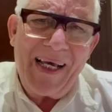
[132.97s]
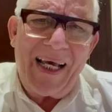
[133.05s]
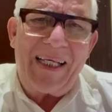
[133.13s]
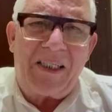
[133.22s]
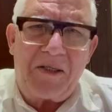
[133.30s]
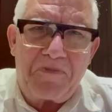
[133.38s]

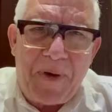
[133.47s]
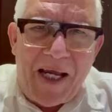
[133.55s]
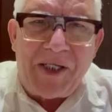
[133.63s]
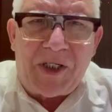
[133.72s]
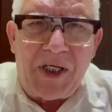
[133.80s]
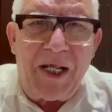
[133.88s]

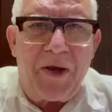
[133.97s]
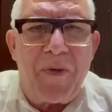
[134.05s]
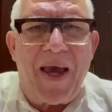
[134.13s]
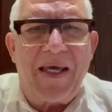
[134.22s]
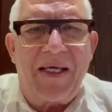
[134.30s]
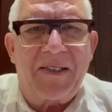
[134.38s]
Especially
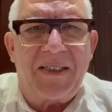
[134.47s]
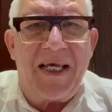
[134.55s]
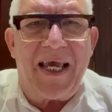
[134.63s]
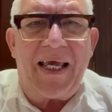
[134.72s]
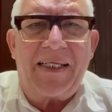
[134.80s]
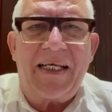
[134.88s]
when you
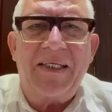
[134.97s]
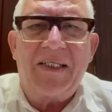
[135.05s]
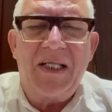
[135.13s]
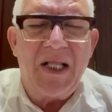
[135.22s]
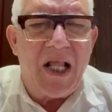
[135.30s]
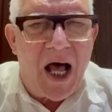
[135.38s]
see it is
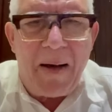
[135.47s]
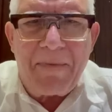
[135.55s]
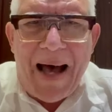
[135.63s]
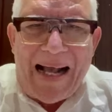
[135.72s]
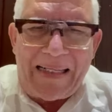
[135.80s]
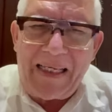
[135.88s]
not
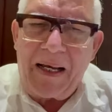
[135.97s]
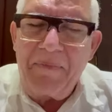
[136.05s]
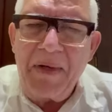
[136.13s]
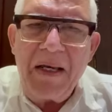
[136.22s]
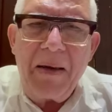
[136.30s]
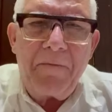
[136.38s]
backed
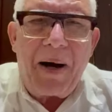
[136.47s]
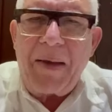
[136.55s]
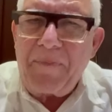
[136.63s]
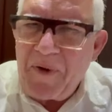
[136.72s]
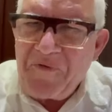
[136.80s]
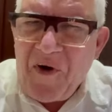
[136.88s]
up by
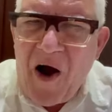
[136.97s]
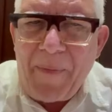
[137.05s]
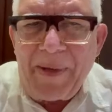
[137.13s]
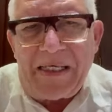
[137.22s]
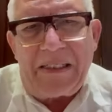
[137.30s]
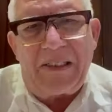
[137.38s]

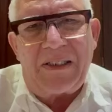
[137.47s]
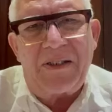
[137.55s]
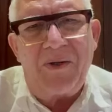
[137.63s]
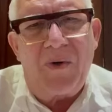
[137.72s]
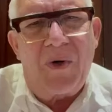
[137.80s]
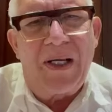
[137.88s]
performance.
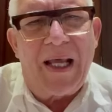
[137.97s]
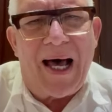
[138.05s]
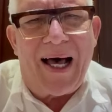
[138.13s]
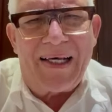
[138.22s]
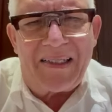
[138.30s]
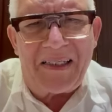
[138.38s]
Oh,
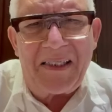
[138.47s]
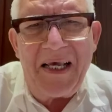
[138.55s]
Lord.